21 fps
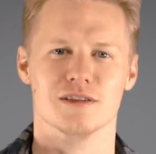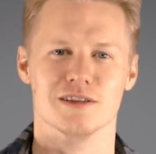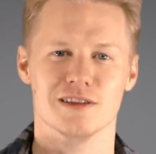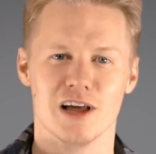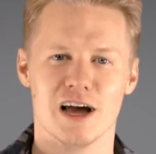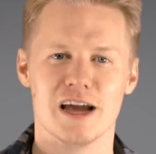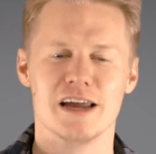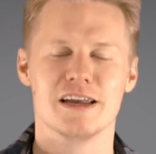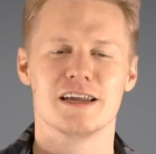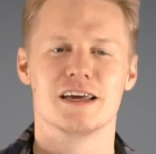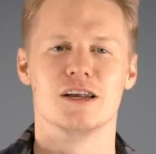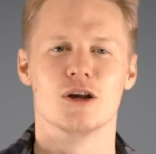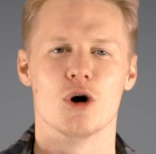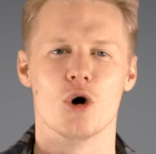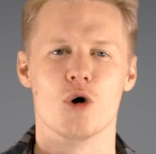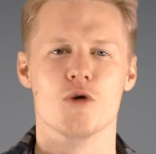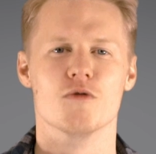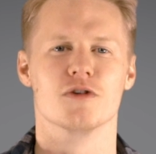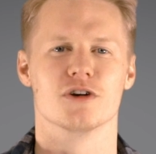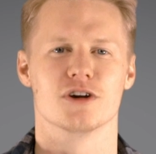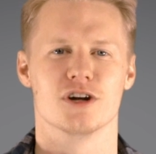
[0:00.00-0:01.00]
light can
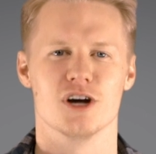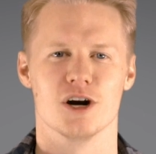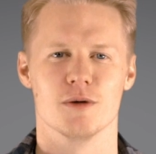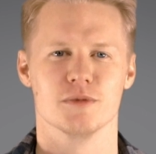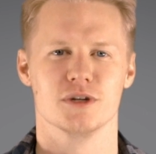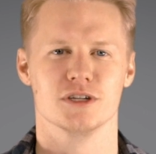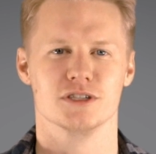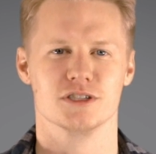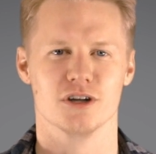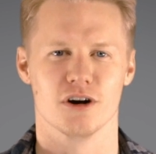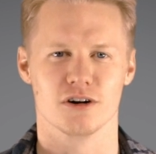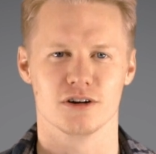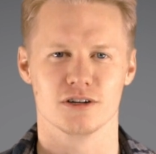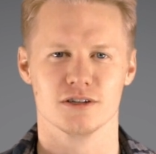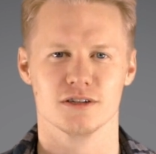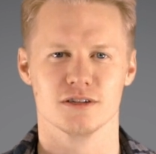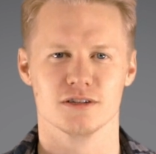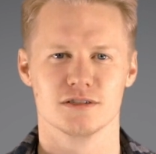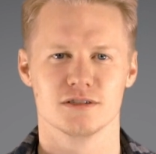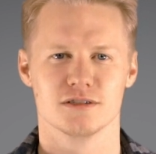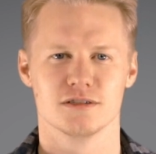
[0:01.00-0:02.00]
overcome the
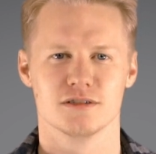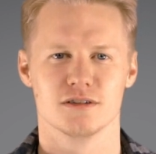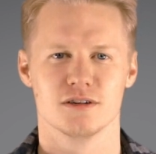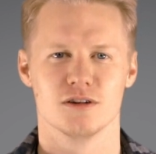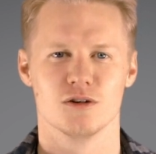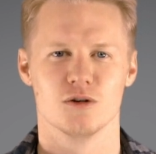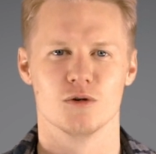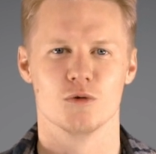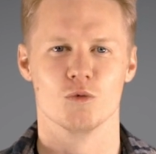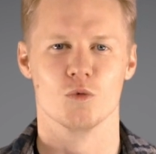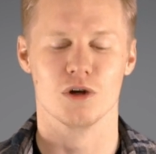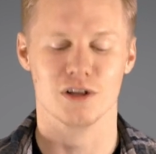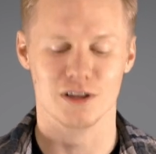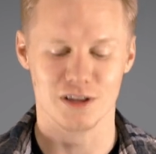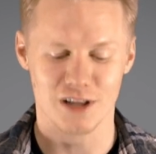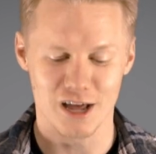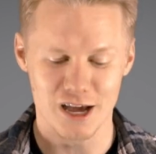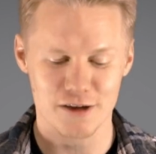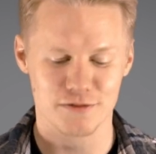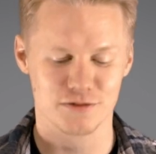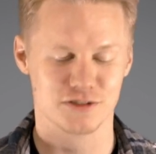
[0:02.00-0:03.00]
darkness. When
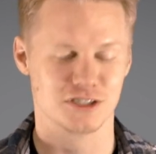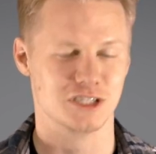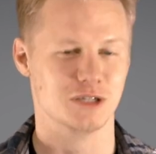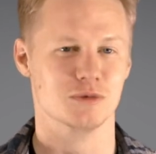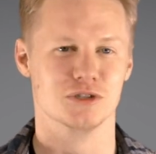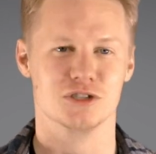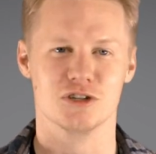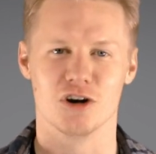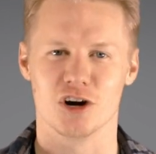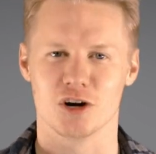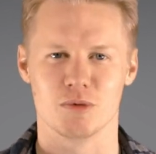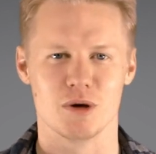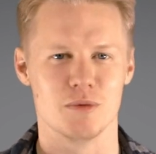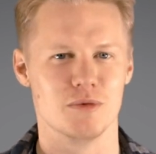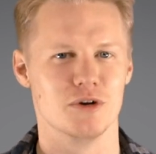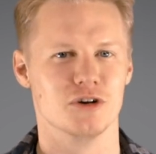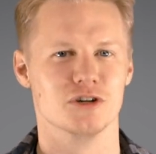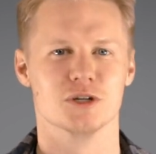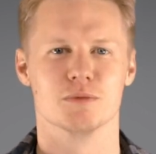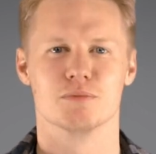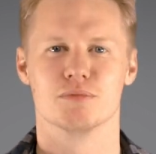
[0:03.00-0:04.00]
life seems dark, maybe
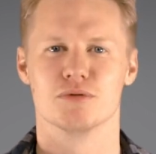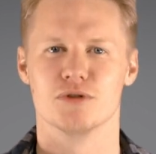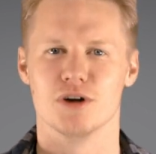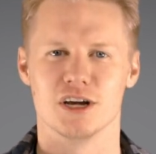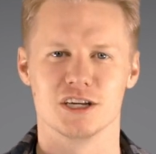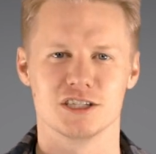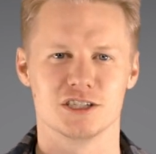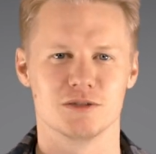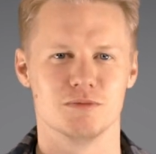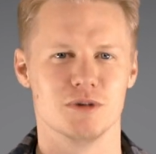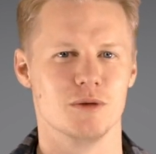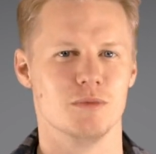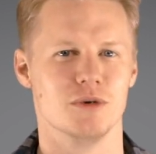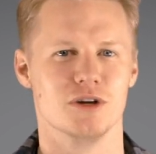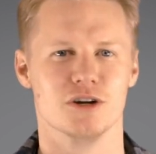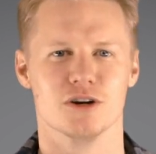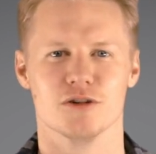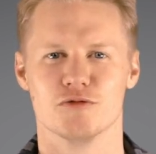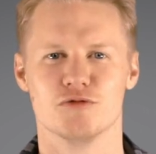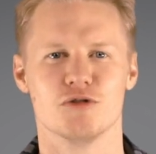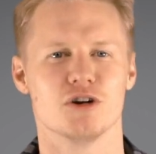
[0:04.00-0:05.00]
you're depressed, maybe
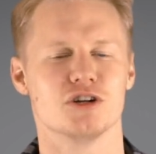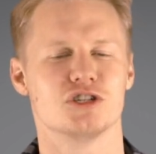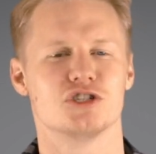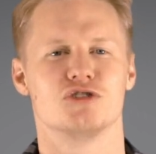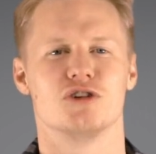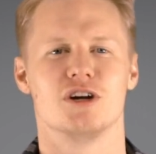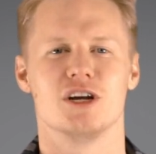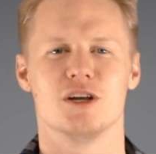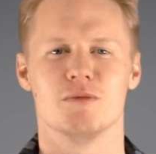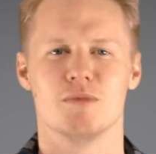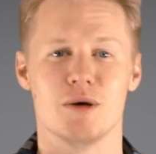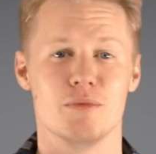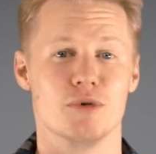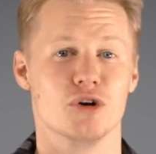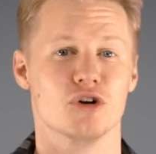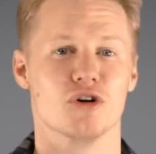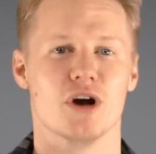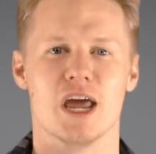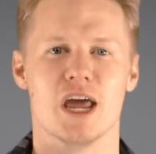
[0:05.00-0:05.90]
you're frustrated, maybe you're